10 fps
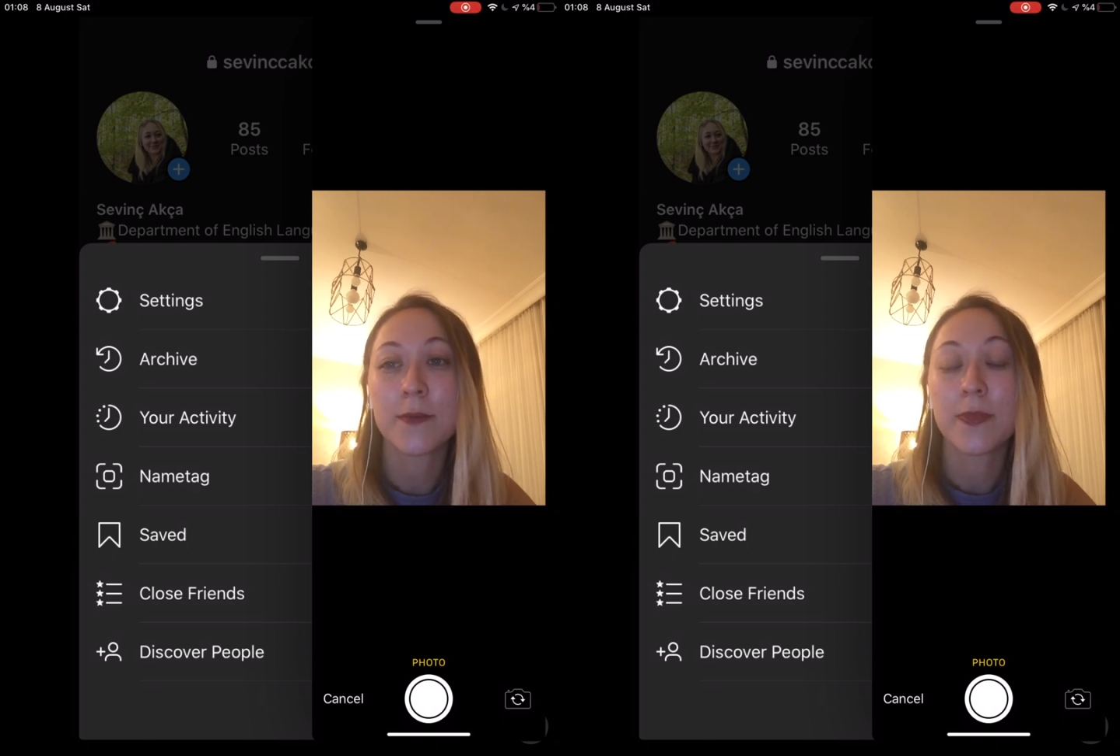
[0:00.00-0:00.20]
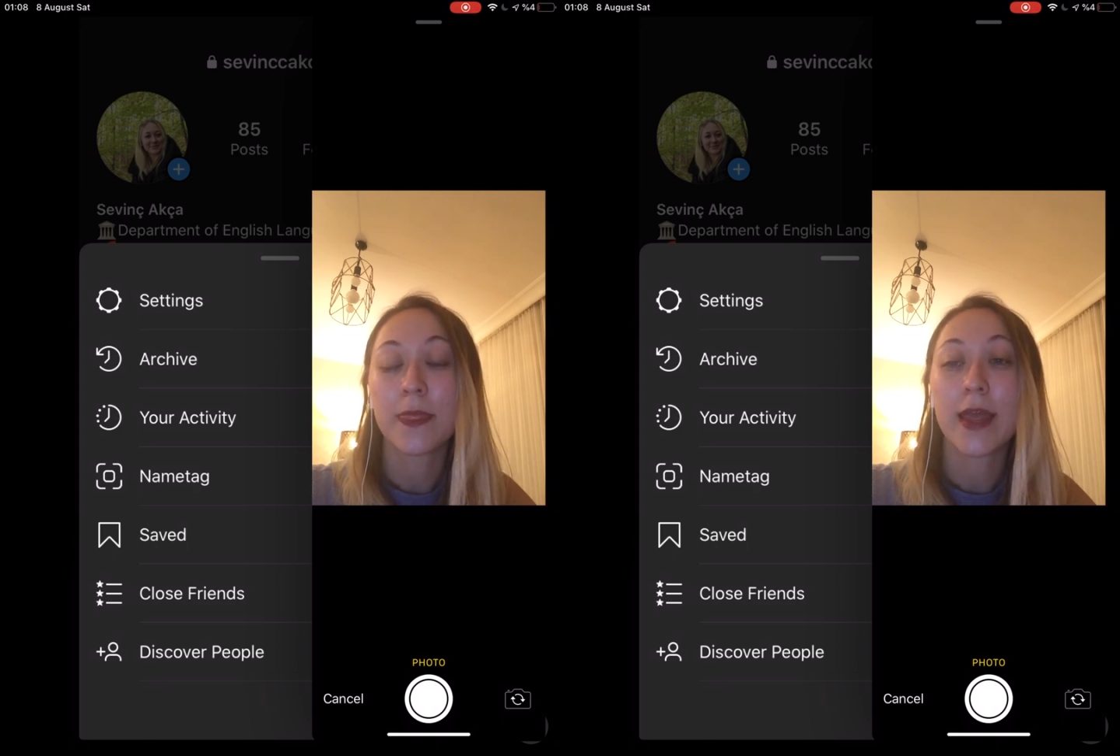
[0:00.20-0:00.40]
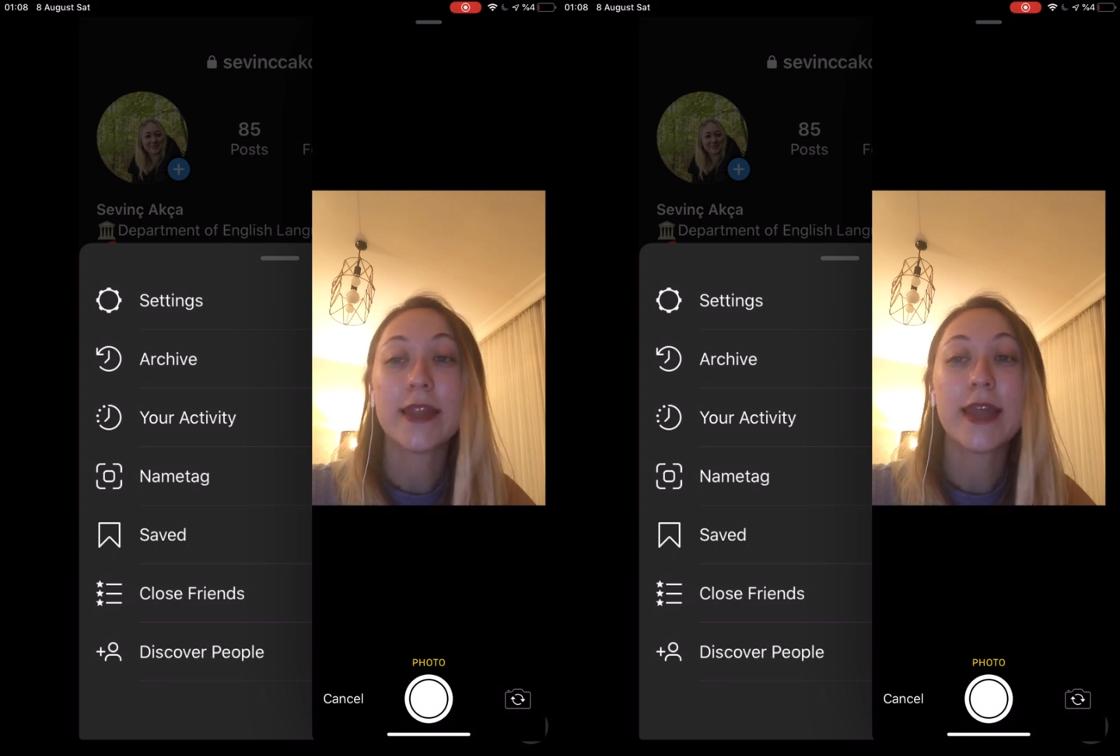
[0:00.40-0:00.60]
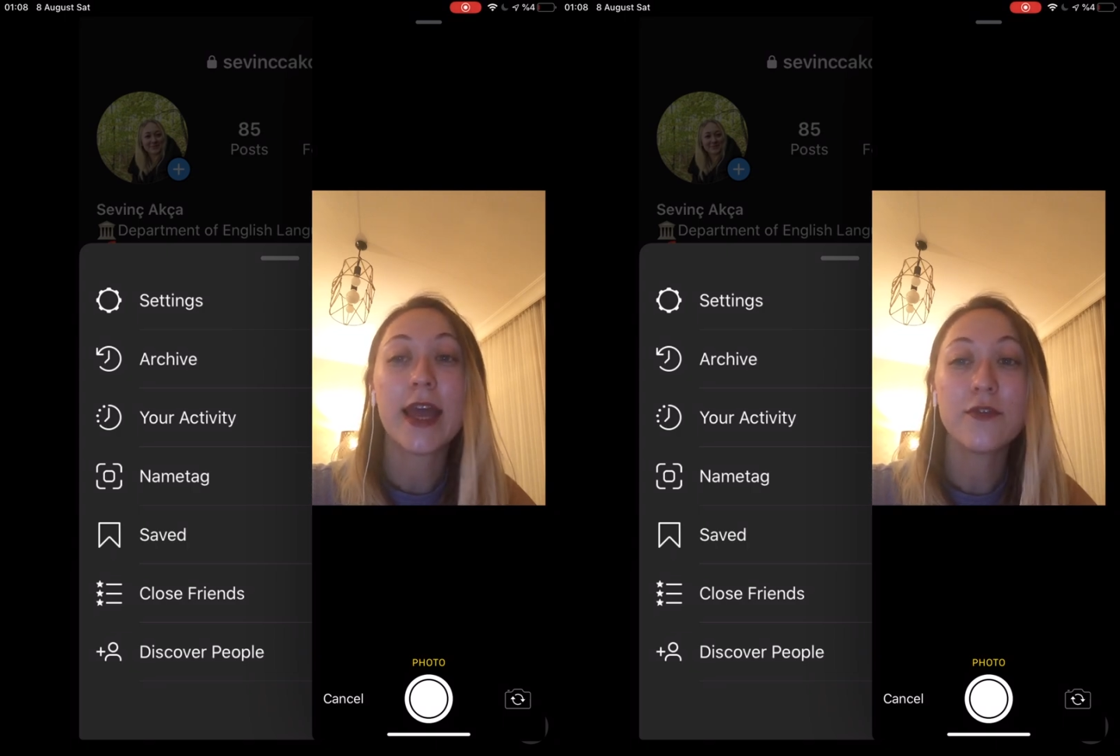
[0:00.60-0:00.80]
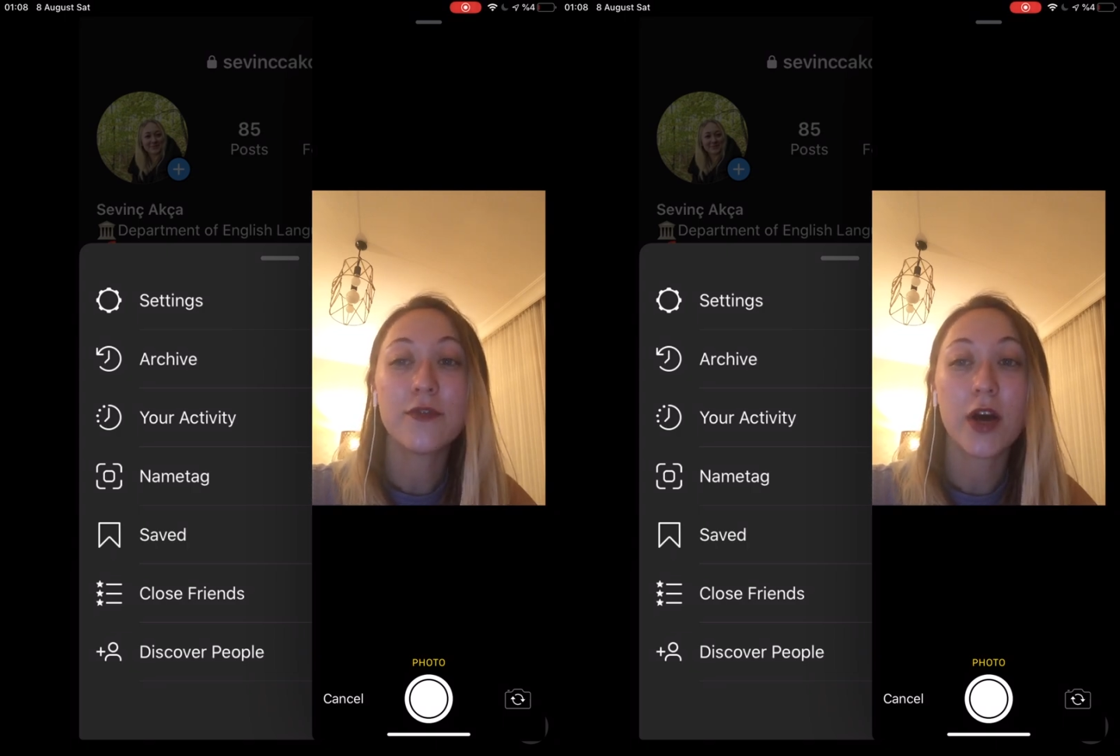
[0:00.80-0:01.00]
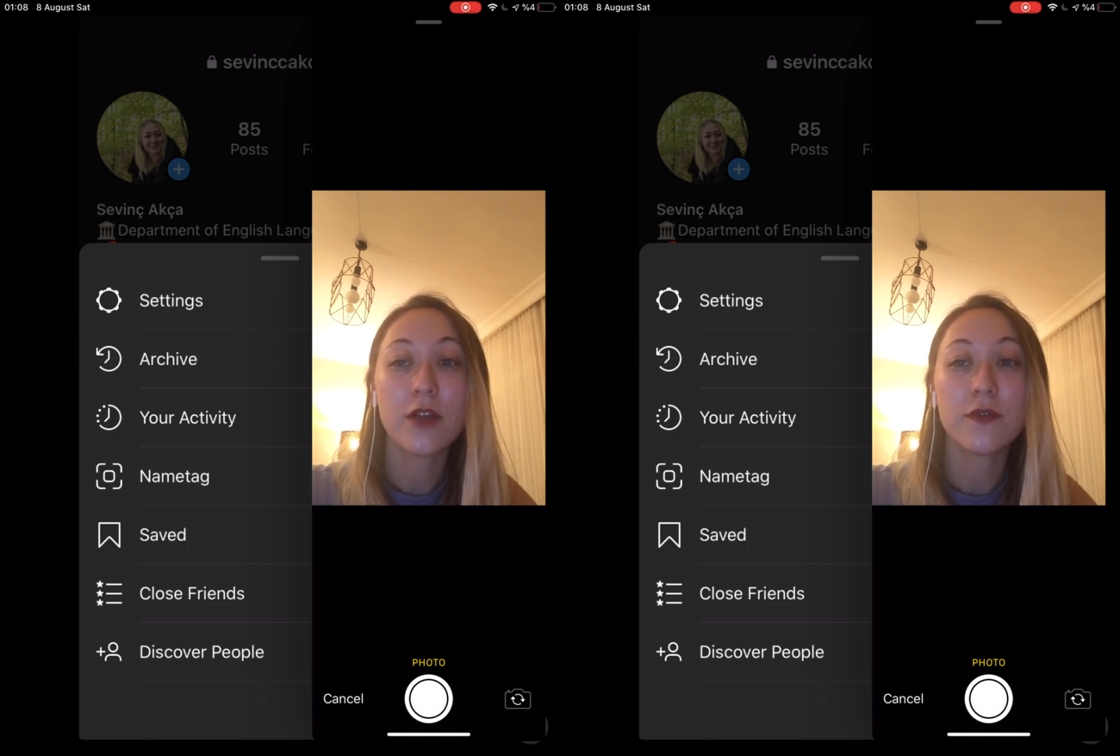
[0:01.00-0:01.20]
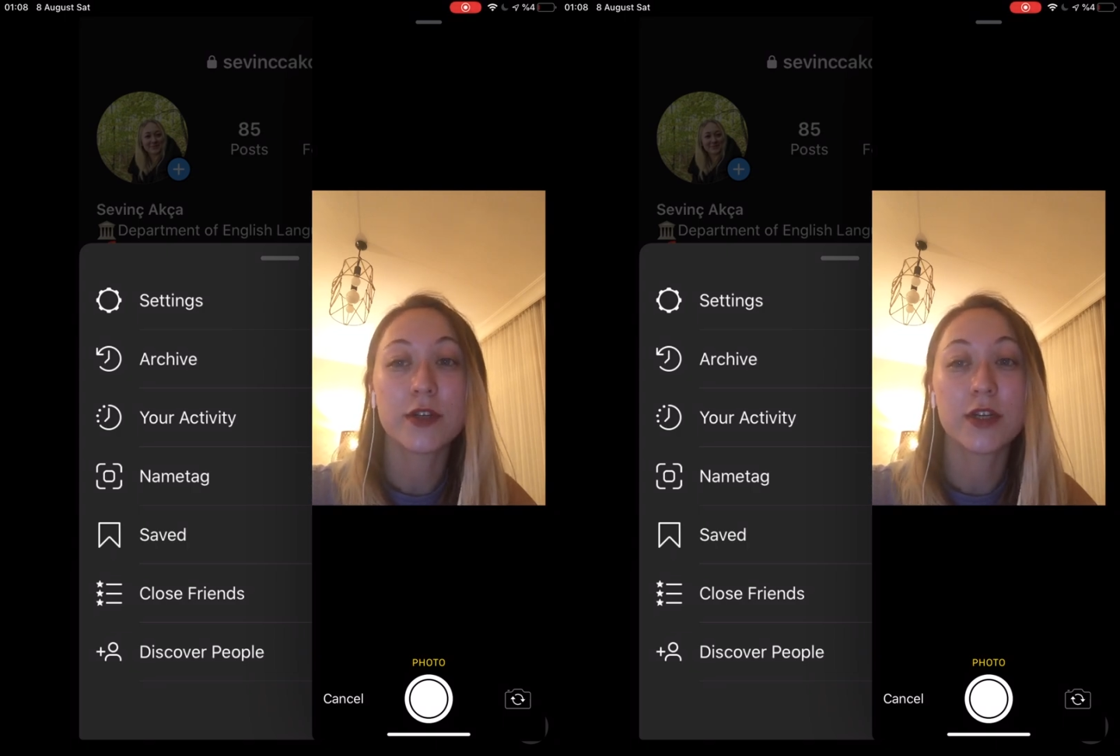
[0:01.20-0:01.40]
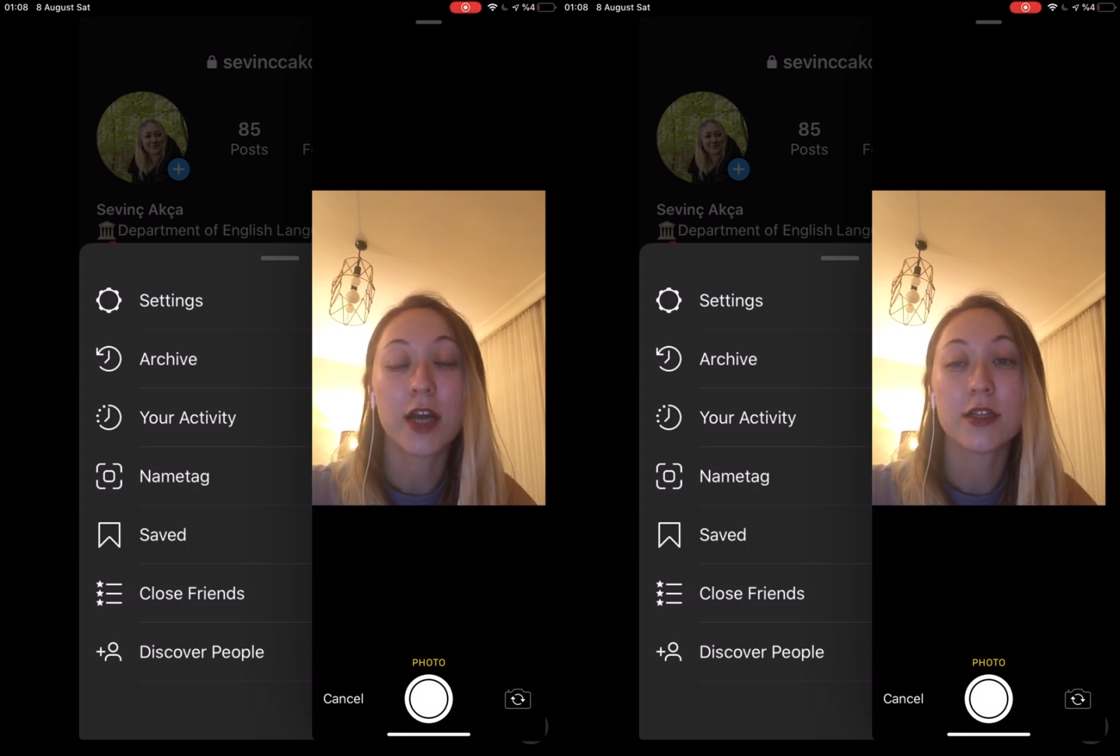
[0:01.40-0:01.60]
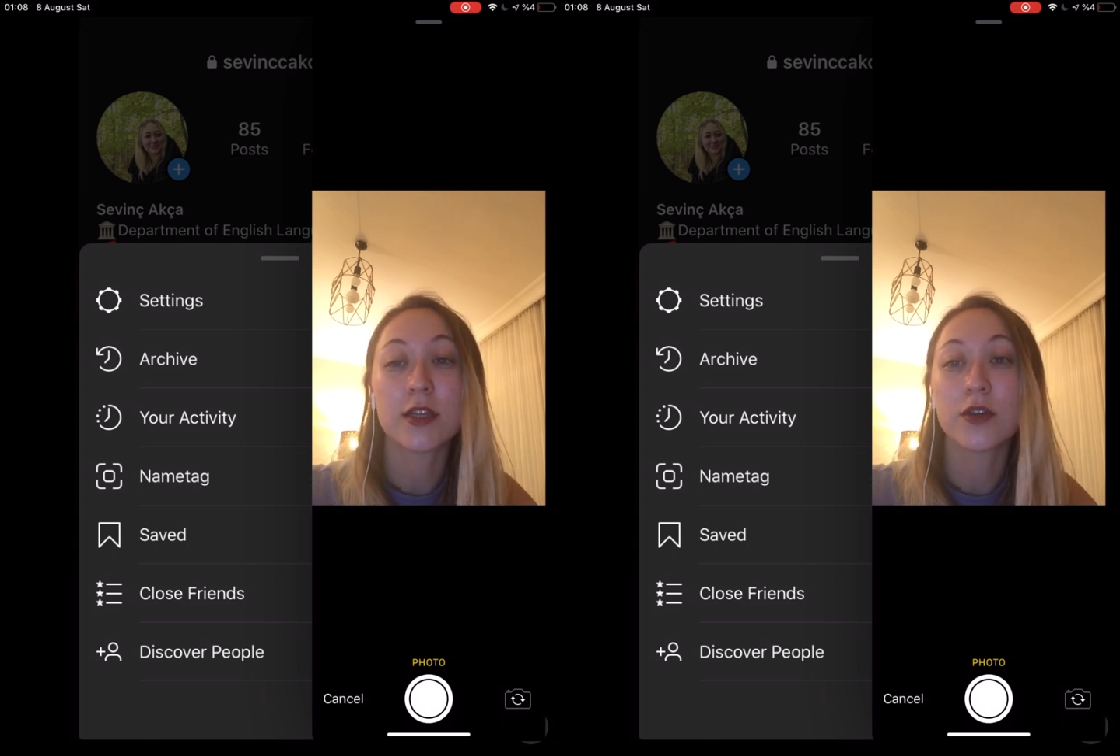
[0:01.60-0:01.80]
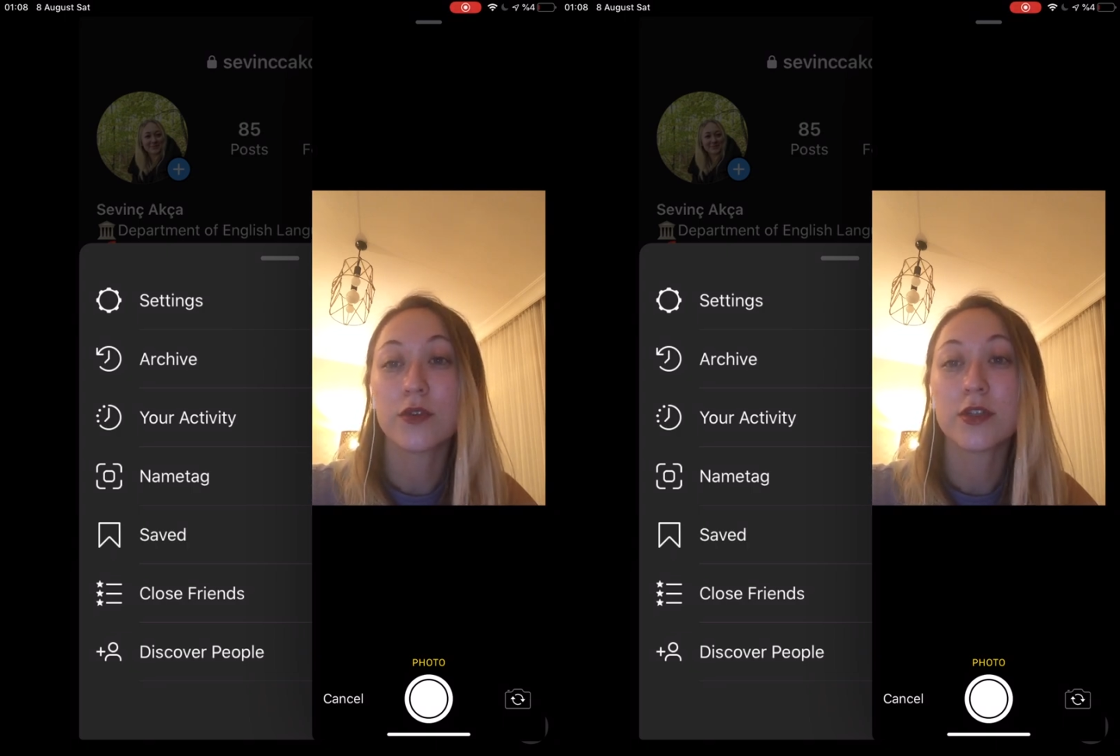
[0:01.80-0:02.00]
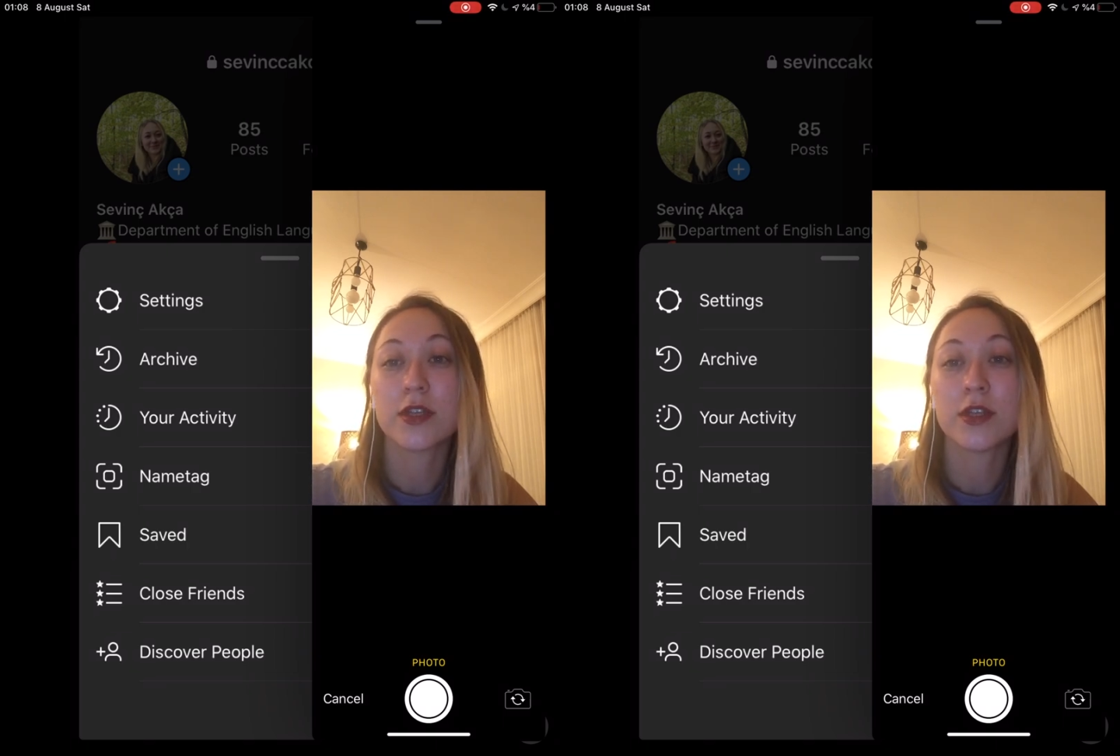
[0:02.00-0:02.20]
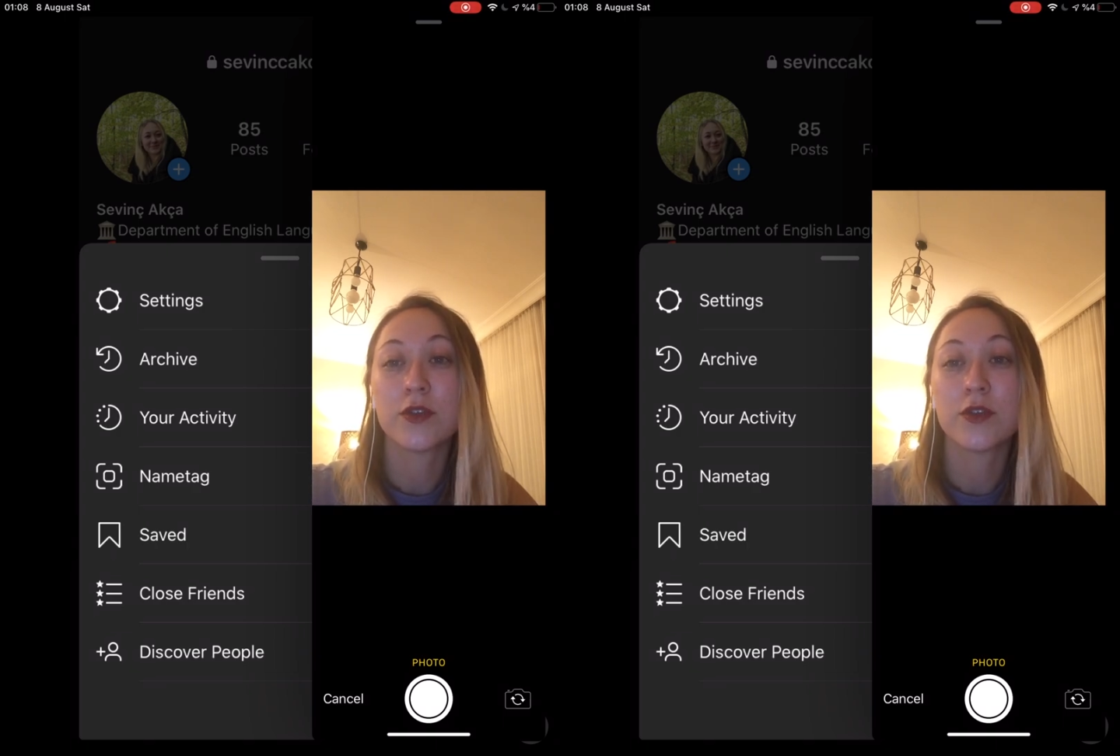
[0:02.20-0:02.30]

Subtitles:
And any follower not included in your